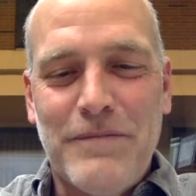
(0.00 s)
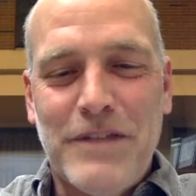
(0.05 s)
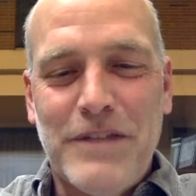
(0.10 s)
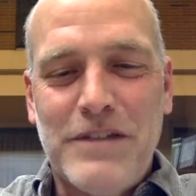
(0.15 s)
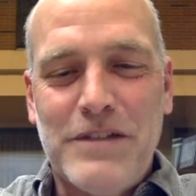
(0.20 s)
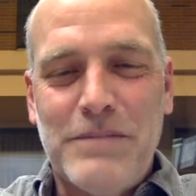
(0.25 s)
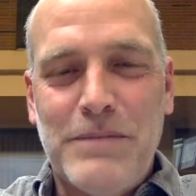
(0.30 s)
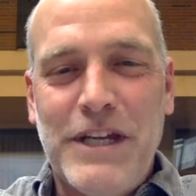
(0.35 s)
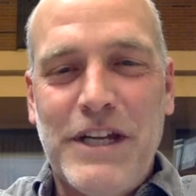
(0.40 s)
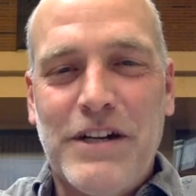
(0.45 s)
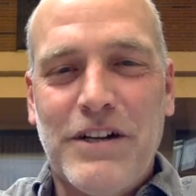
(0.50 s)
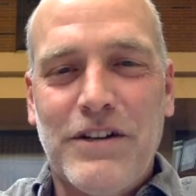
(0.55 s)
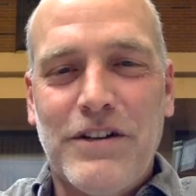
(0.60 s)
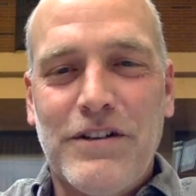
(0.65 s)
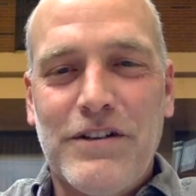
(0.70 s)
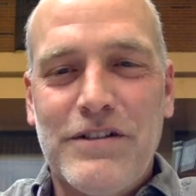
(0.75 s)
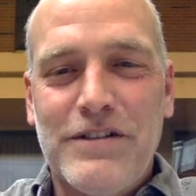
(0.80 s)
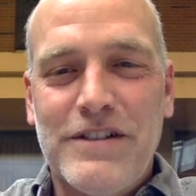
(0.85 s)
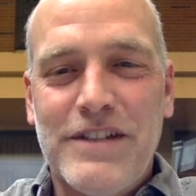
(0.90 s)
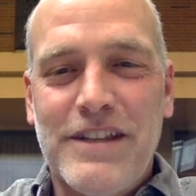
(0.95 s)

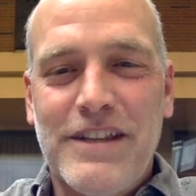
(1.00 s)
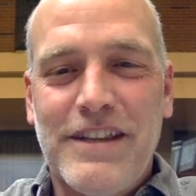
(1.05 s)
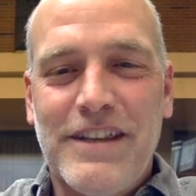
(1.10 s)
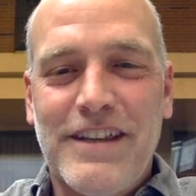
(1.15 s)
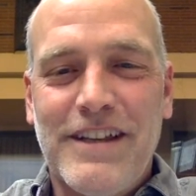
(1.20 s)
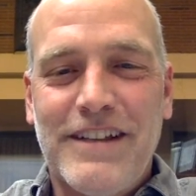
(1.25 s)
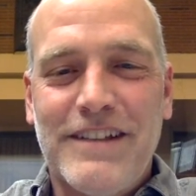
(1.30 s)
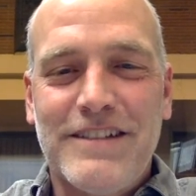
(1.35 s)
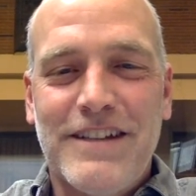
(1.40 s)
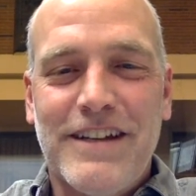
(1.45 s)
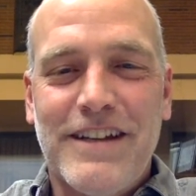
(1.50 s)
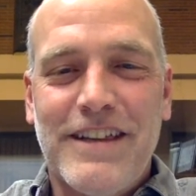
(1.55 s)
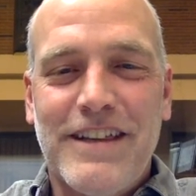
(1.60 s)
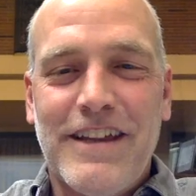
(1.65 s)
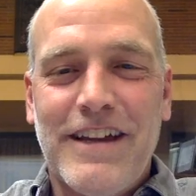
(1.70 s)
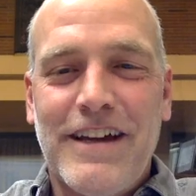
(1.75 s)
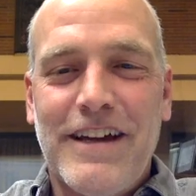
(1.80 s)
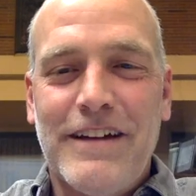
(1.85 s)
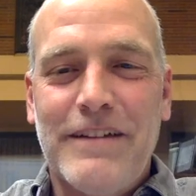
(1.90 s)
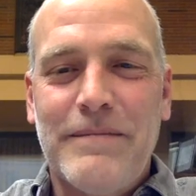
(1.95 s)
speakers and things like
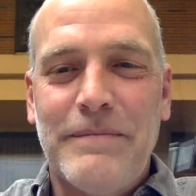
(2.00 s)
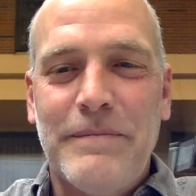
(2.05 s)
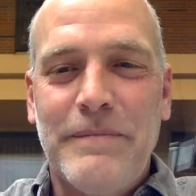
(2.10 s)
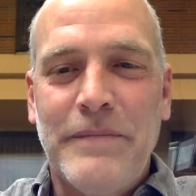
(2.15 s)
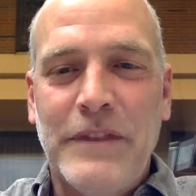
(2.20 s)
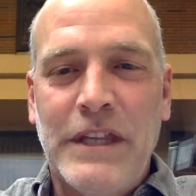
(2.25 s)
that.